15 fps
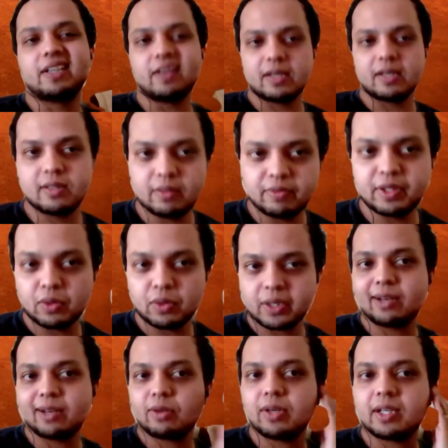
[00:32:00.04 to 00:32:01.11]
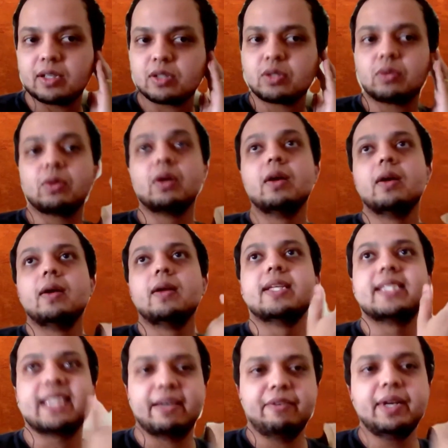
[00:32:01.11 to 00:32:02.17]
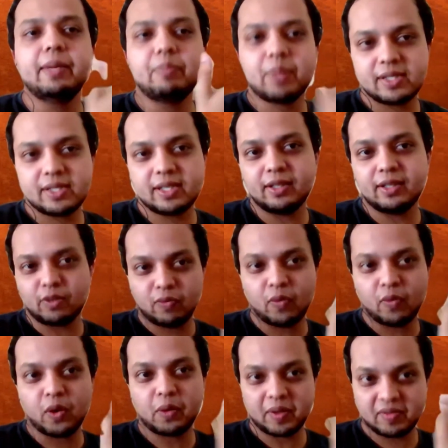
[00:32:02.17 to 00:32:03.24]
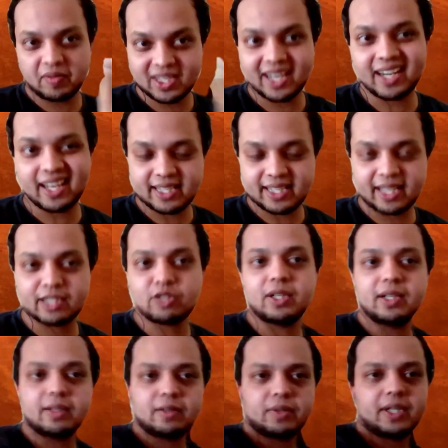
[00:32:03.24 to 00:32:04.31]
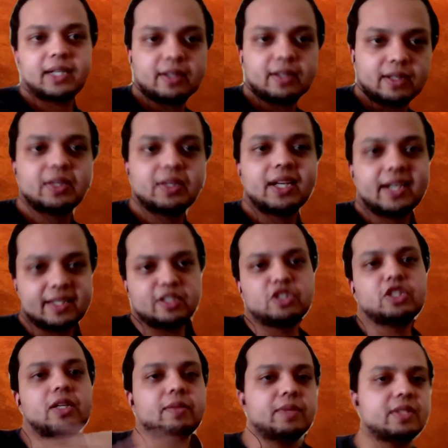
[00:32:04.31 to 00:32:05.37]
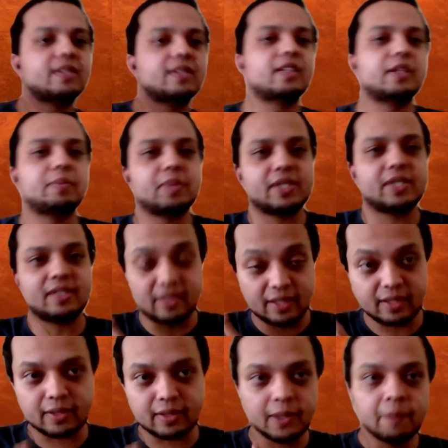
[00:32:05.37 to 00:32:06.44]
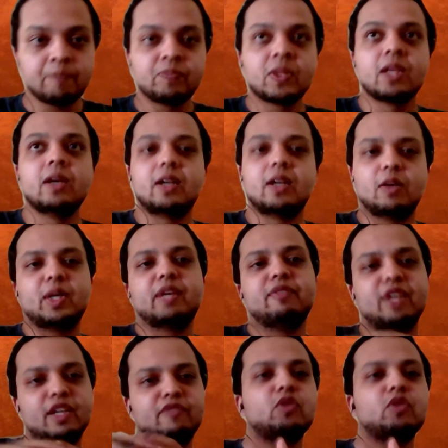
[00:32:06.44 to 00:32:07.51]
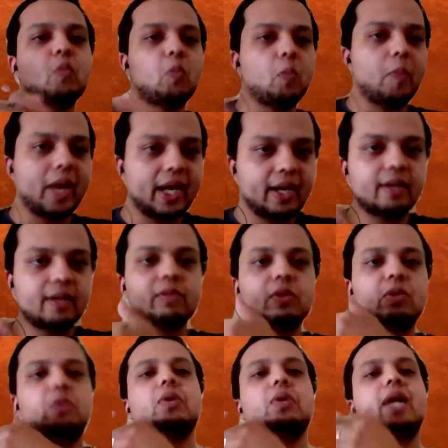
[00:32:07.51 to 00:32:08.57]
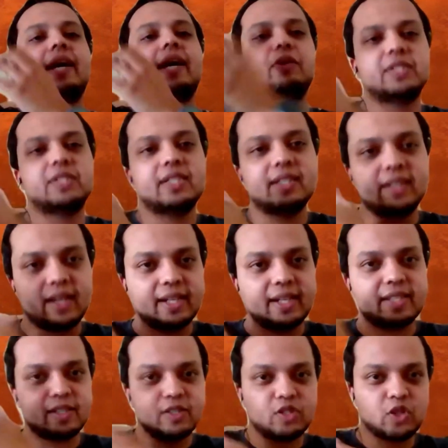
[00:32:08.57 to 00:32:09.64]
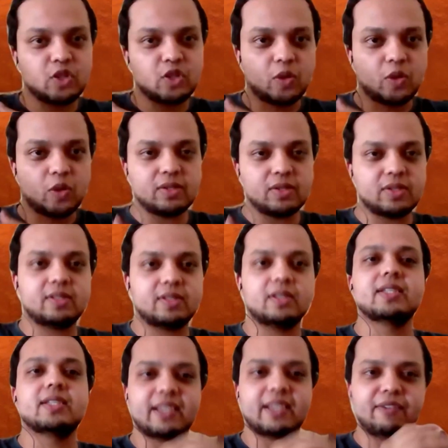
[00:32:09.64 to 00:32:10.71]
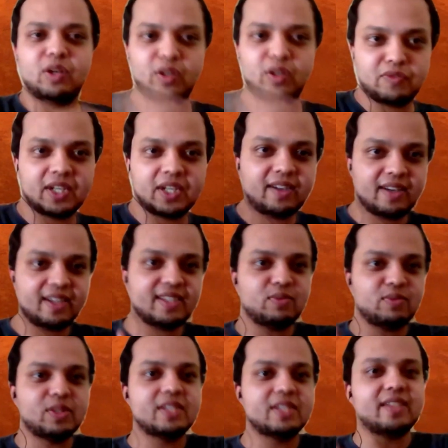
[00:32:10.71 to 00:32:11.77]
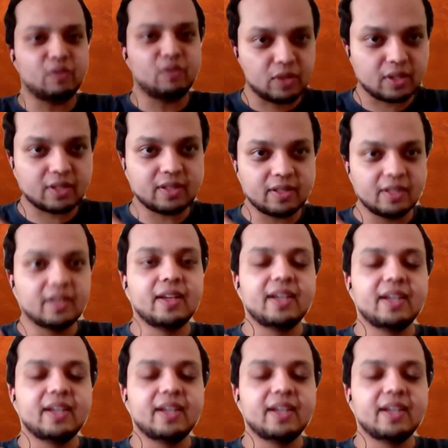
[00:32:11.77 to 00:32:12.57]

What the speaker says: it doesn't, we don't calculate it. So 70% of what we have said has actually done right. Now that essentially means the 30% didn't. But even if you made good accuracy targets and stop losses, 7 out of 10 trades will still work,